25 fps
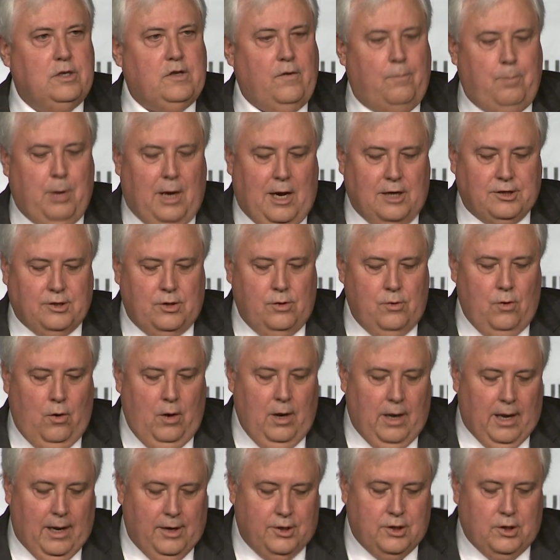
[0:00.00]
of Pastor
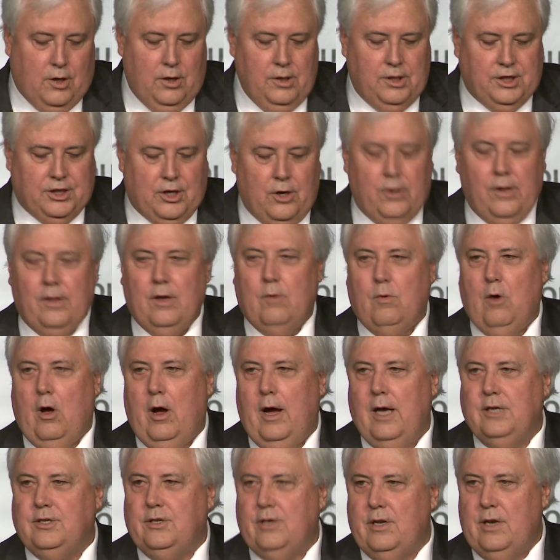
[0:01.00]
Neuler concerning the
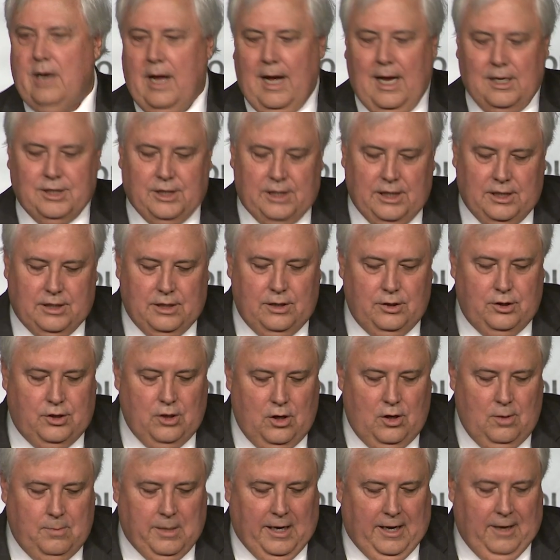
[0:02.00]
rise of the Nazis in
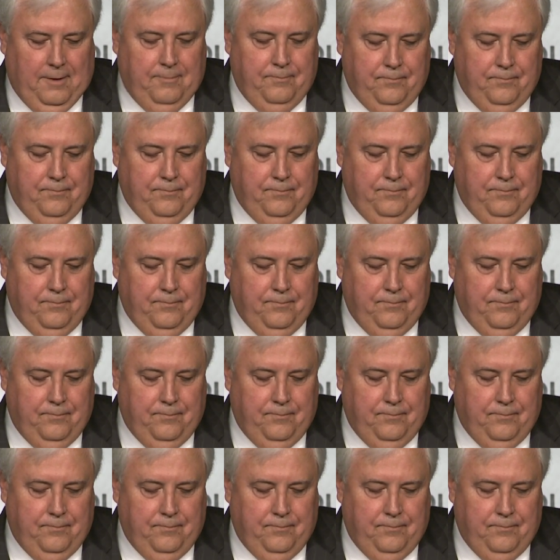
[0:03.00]
Germany.